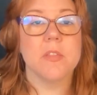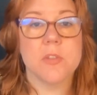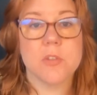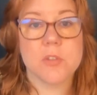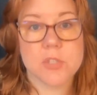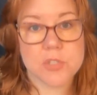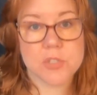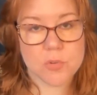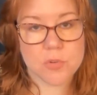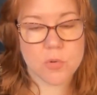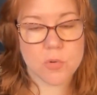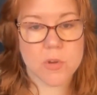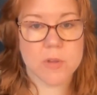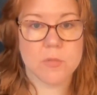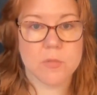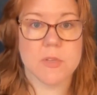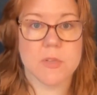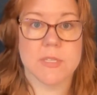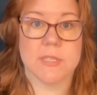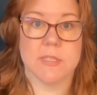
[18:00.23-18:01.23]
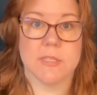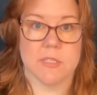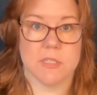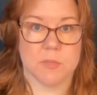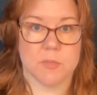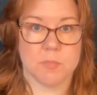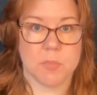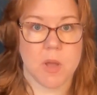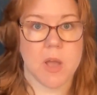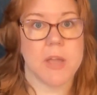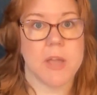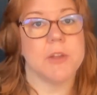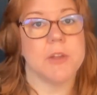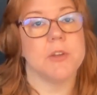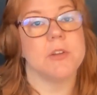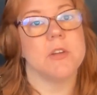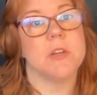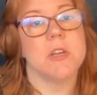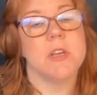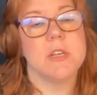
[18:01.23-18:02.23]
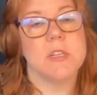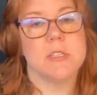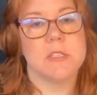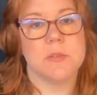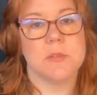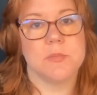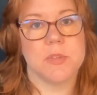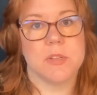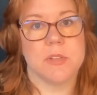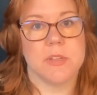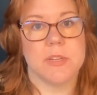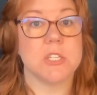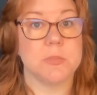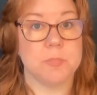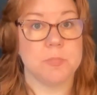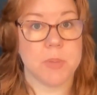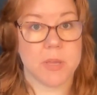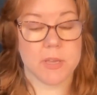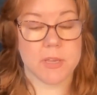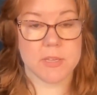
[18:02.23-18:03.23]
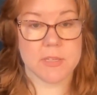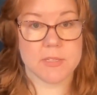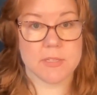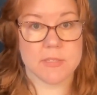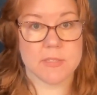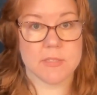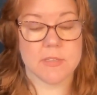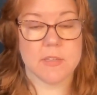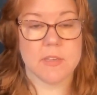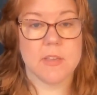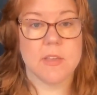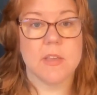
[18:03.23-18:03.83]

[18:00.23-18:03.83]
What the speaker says: their story was inspired, something space.